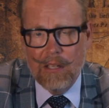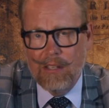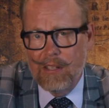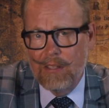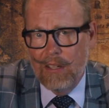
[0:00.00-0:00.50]

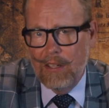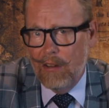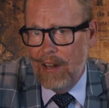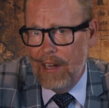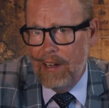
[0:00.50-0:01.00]
processes until
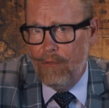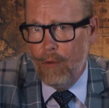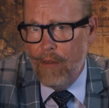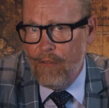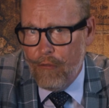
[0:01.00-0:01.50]

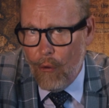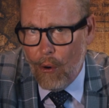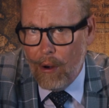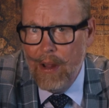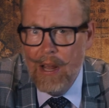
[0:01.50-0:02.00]

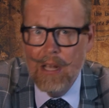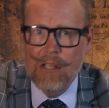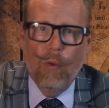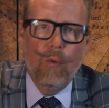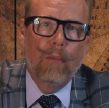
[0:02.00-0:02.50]
1944,
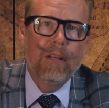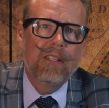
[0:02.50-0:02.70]
so we'll be